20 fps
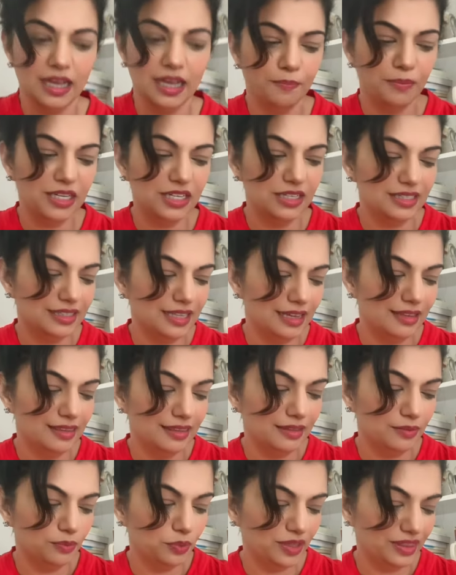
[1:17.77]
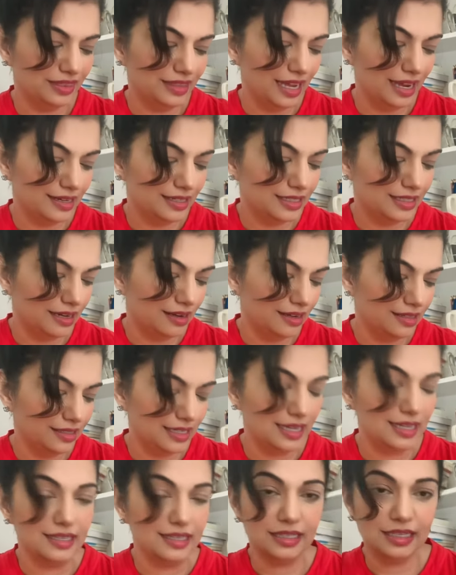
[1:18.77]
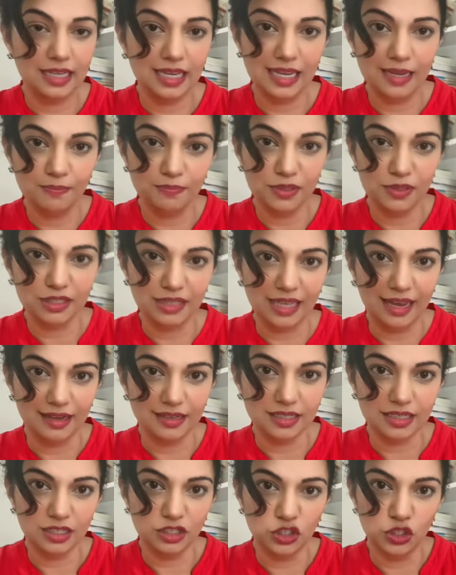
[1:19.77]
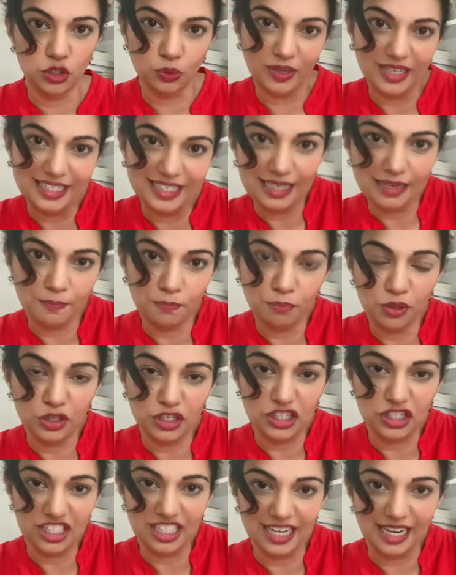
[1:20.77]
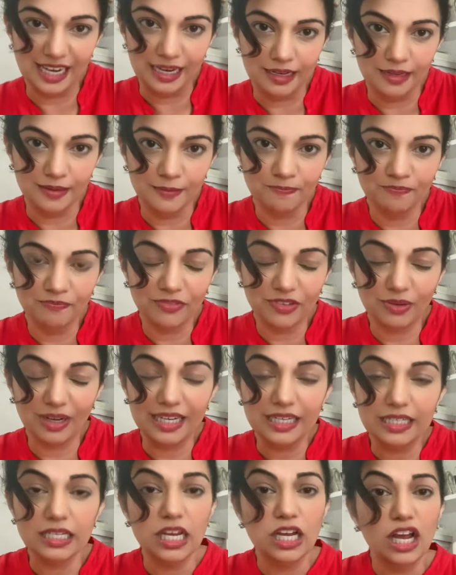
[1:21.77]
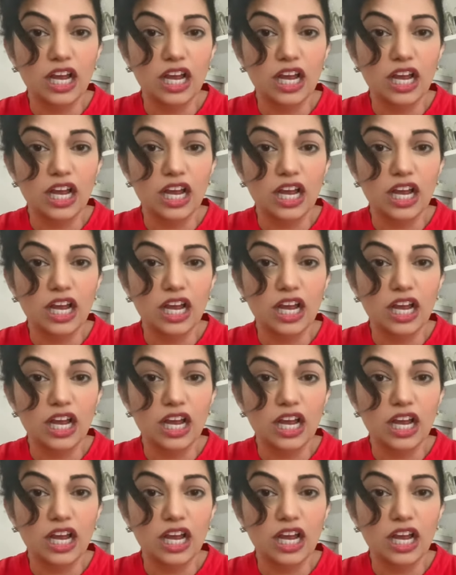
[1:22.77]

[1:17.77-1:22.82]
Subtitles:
Because then what that does is keeps that joint pushed in, right?